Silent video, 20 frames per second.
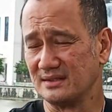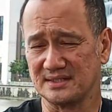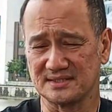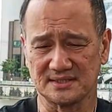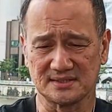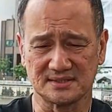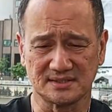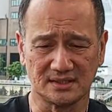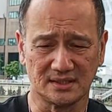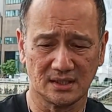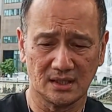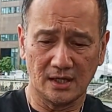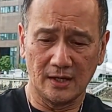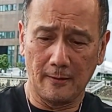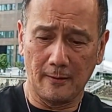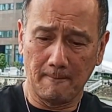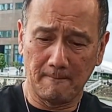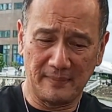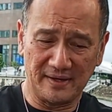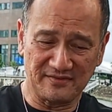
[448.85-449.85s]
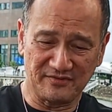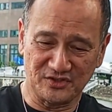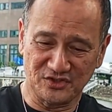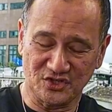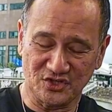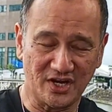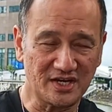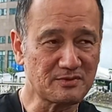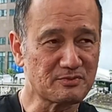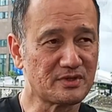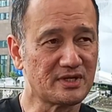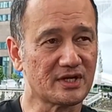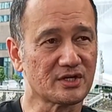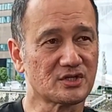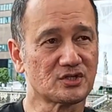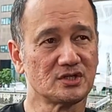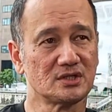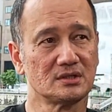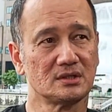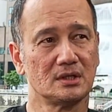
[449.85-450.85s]
Decency. But for Chinese
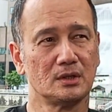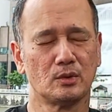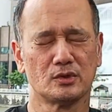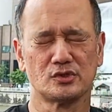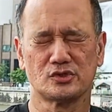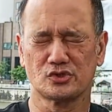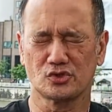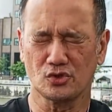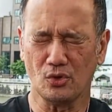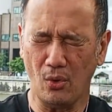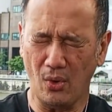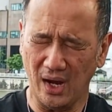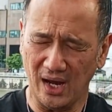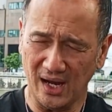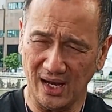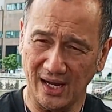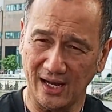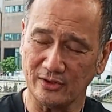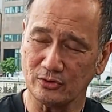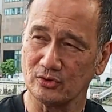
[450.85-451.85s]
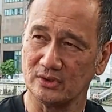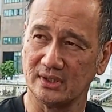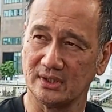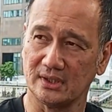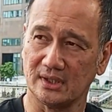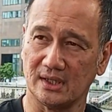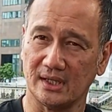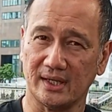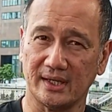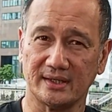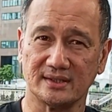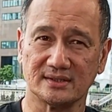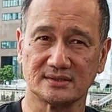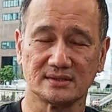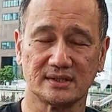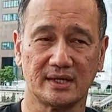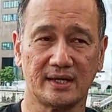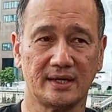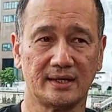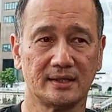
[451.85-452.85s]
production, it was so hard to learn the lines,
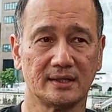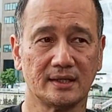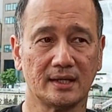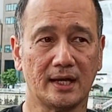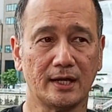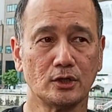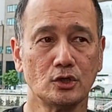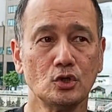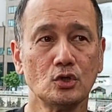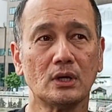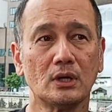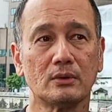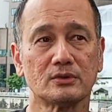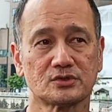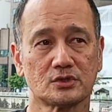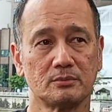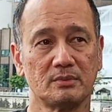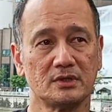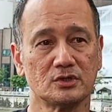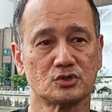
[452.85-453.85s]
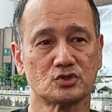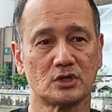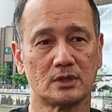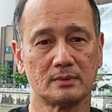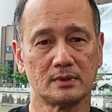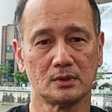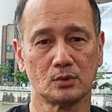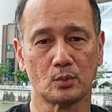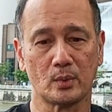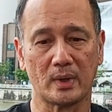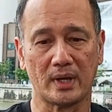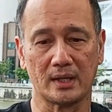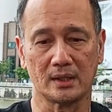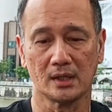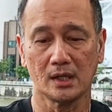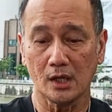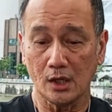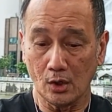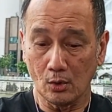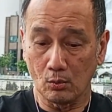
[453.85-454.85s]
and I knew I was going to be in trouble when
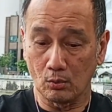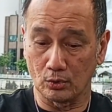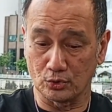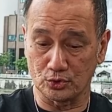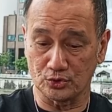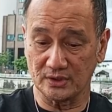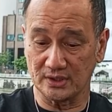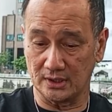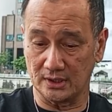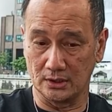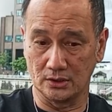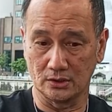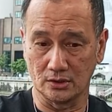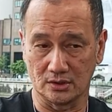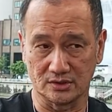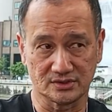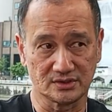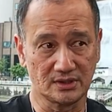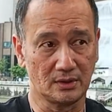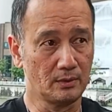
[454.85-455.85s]
we were shooting indoors. Now,